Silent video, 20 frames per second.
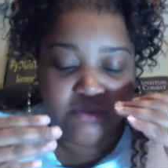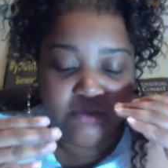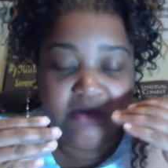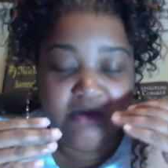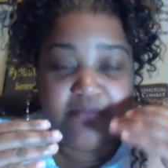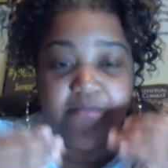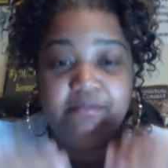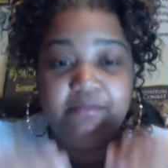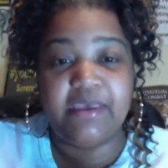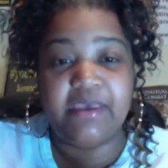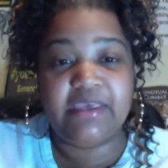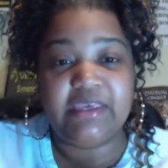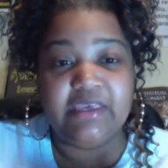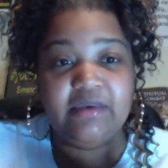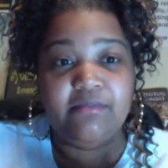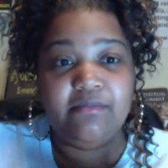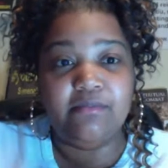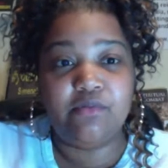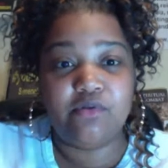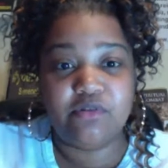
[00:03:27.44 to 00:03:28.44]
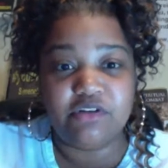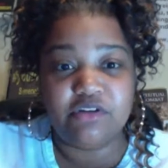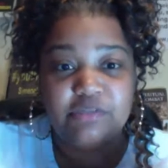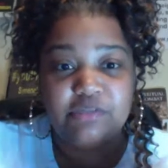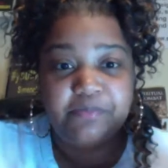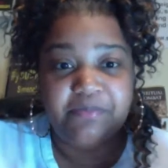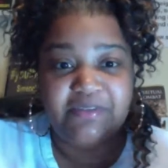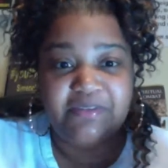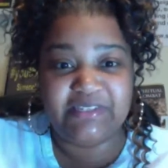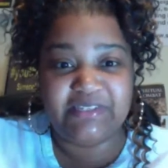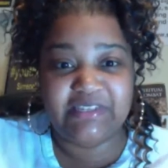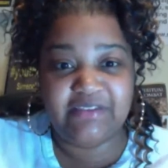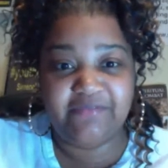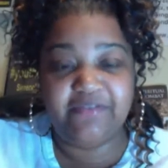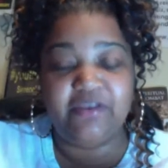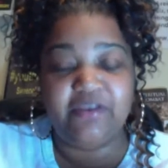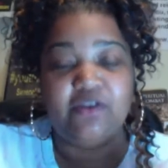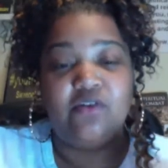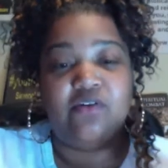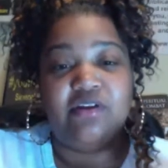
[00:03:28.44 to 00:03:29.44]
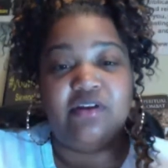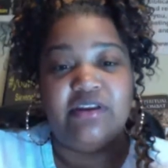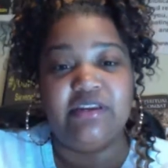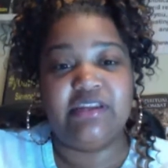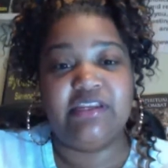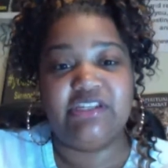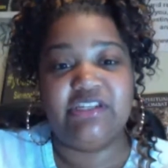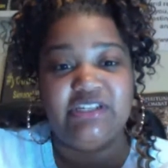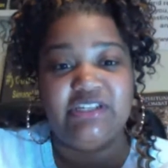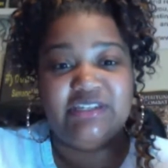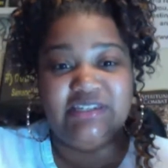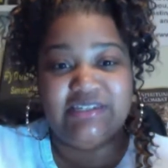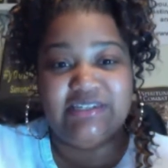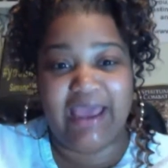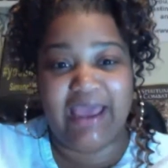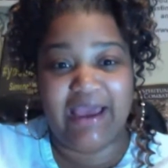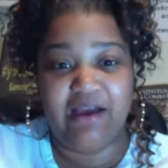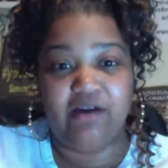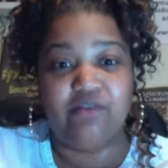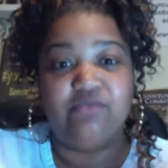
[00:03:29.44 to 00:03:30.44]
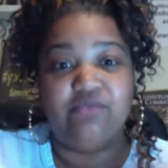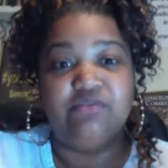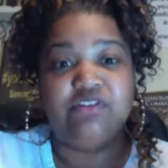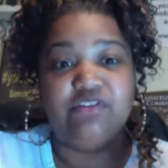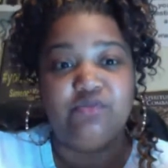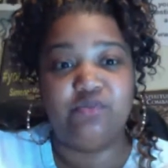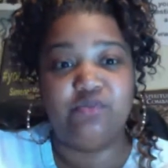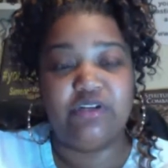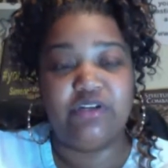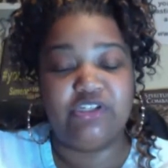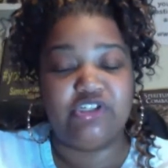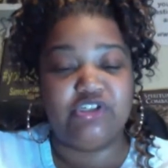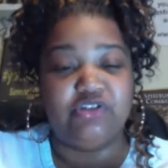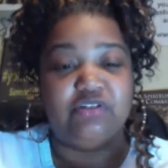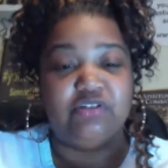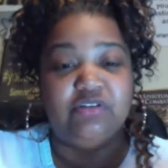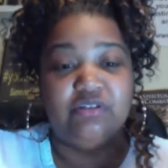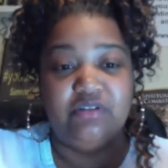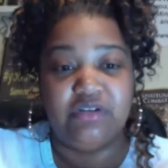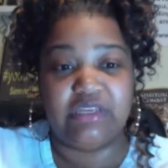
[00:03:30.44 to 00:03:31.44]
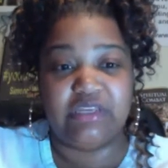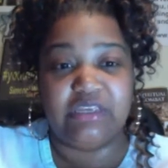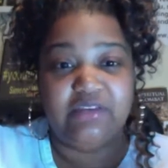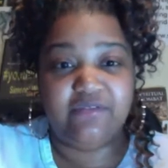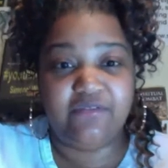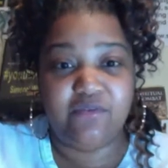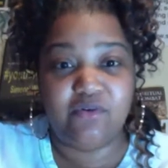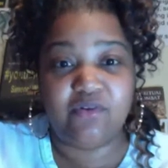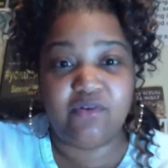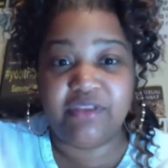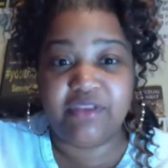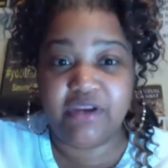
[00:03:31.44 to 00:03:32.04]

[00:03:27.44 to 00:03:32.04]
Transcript: make it more specific or niche it down to what you're looking for,